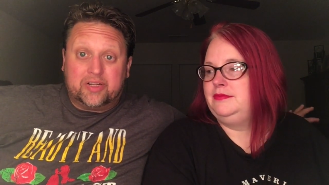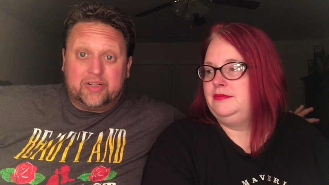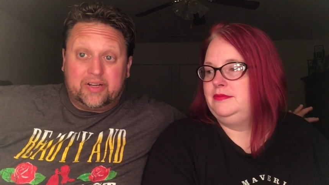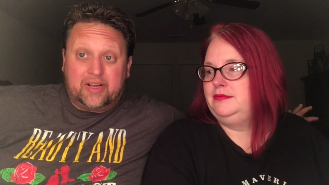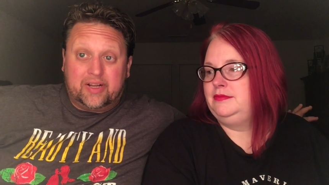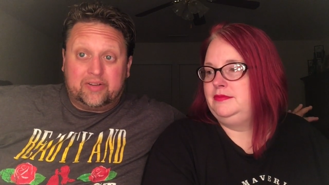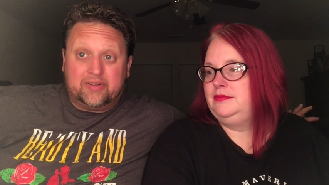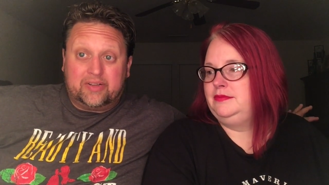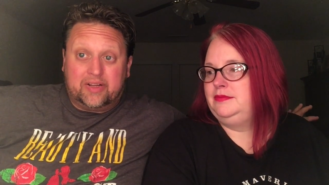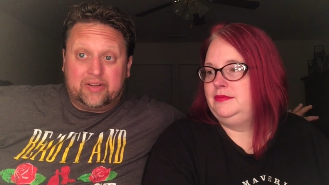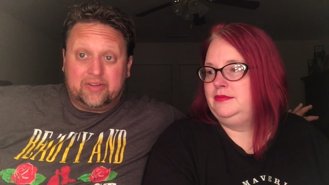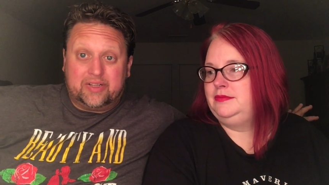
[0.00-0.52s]
Speaker 1: to
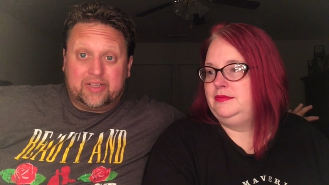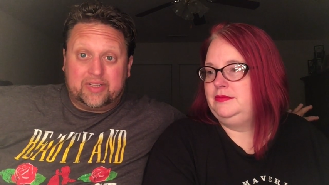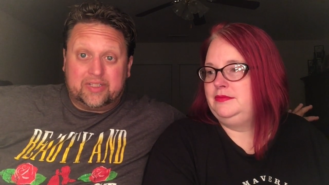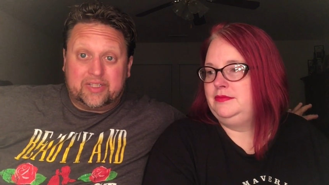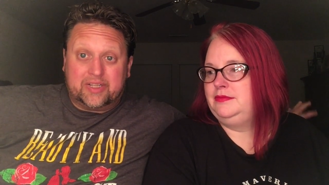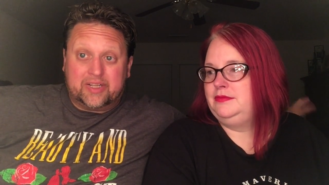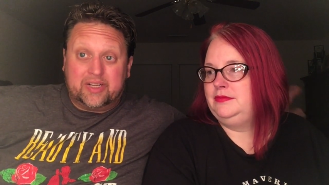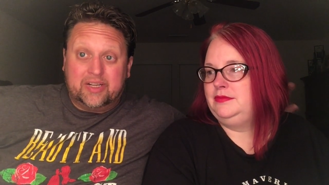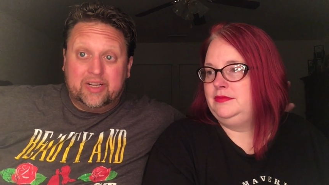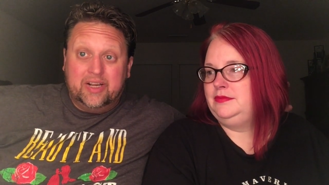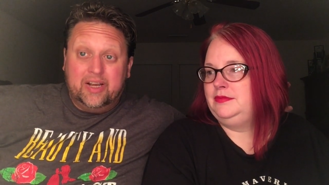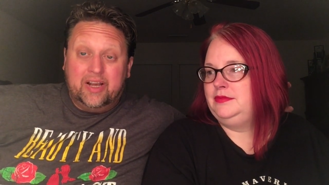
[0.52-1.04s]
downtown
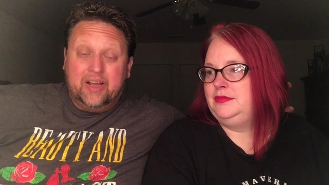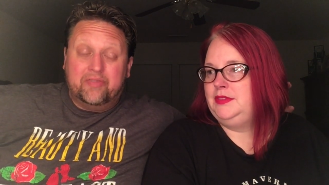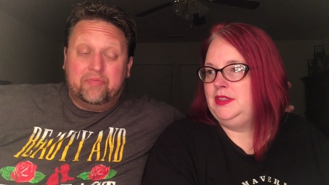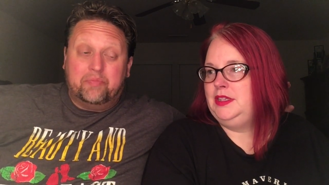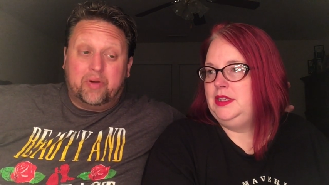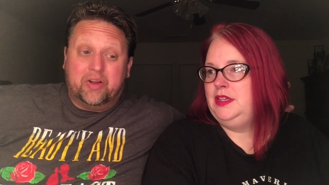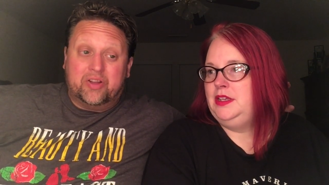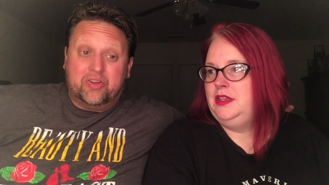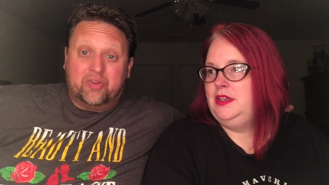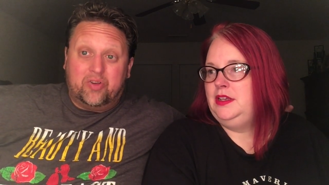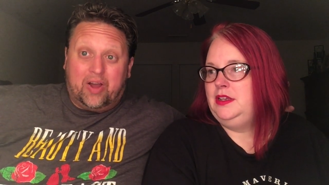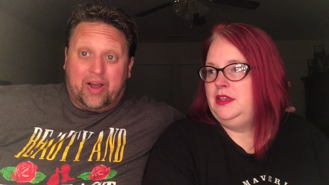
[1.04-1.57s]
Disney.
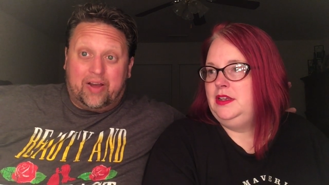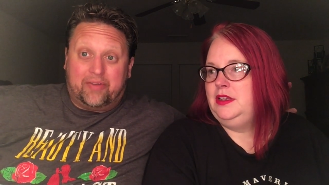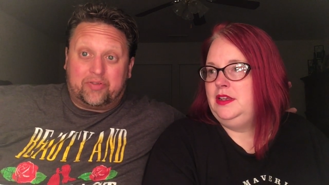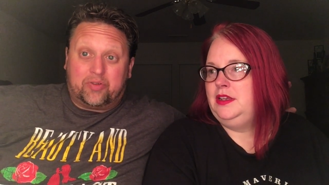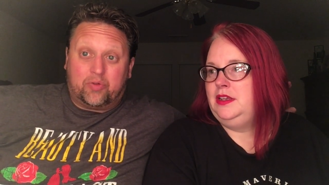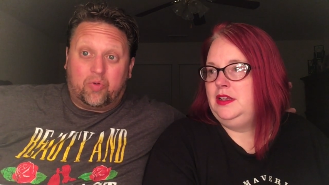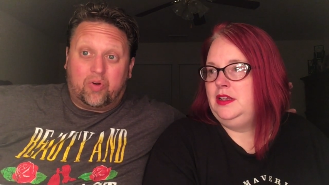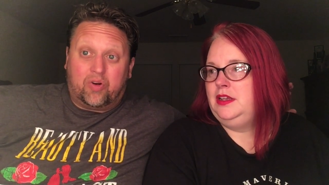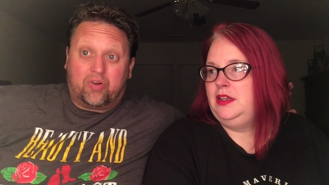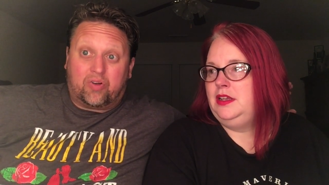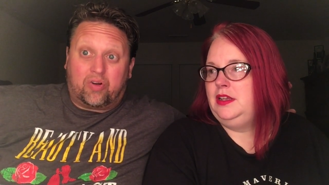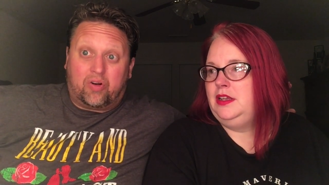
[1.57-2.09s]
But you have to
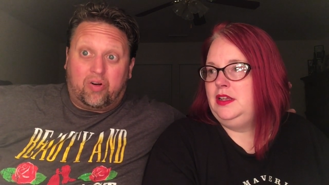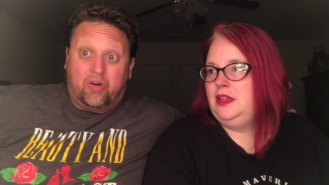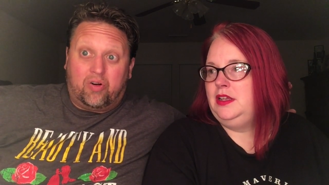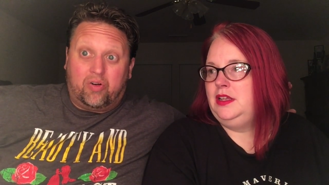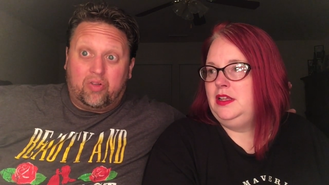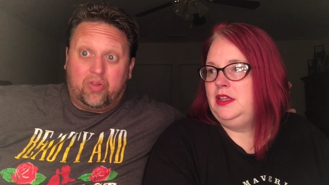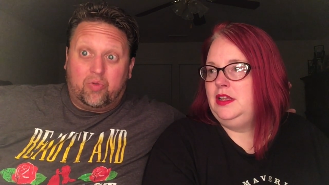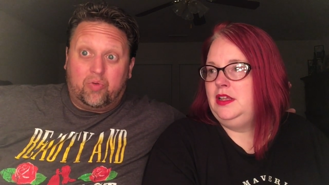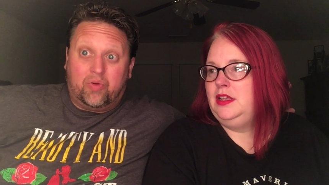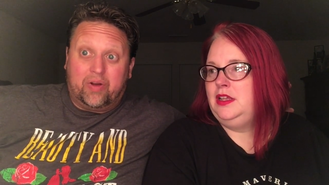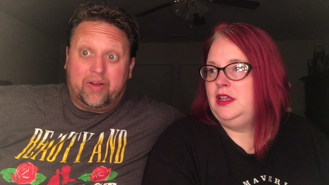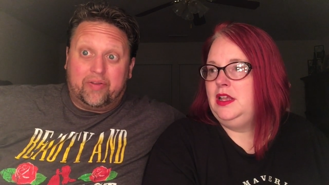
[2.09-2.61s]
walk all
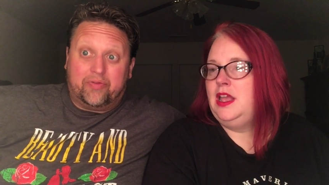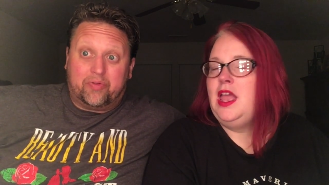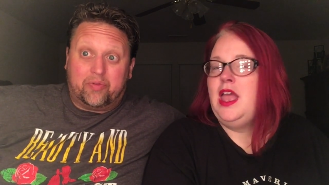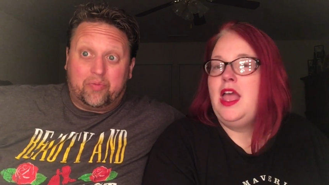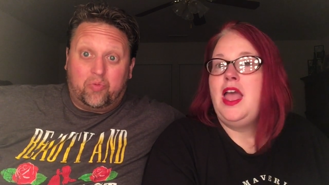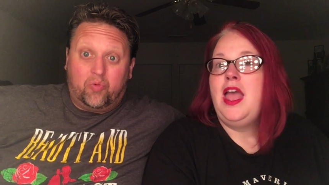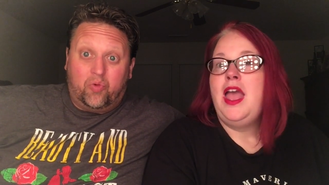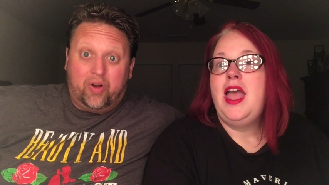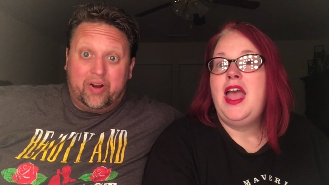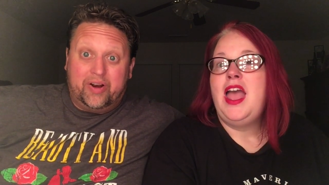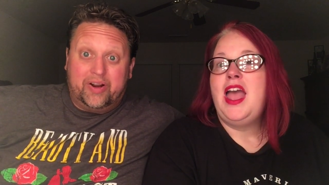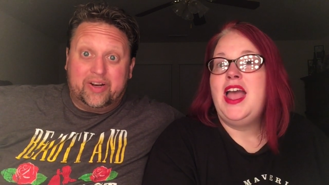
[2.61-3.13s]
the way
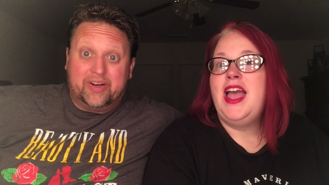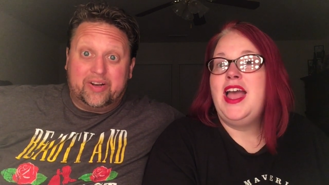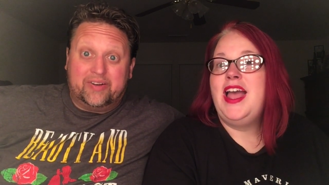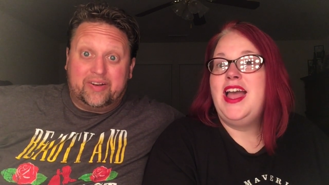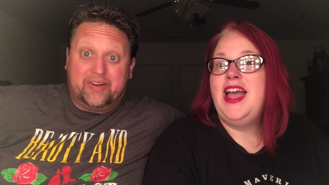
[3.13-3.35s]
from one end